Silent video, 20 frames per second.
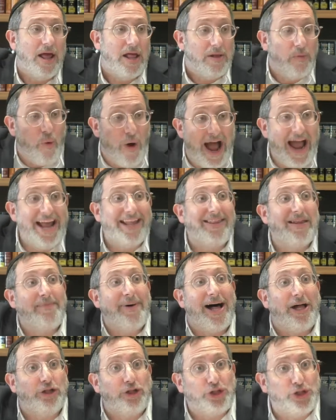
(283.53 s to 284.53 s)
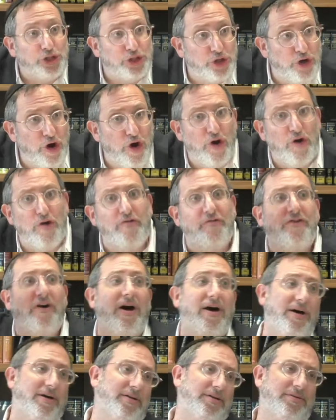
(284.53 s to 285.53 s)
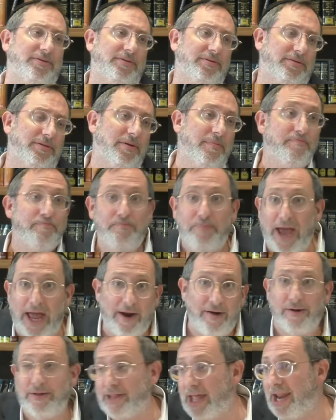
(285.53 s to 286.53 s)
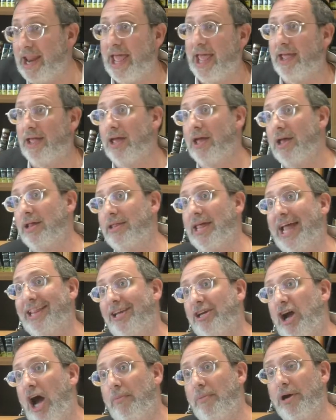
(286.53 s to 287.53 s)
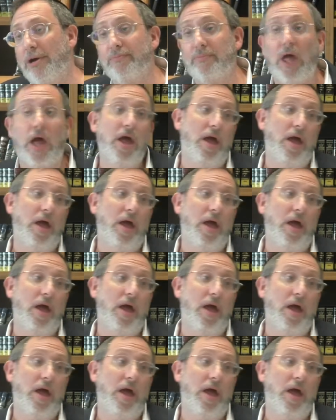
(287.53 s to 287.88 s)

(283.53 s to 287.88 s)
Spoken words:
why is a Baal Tshuva better than a Tzadik Gemur?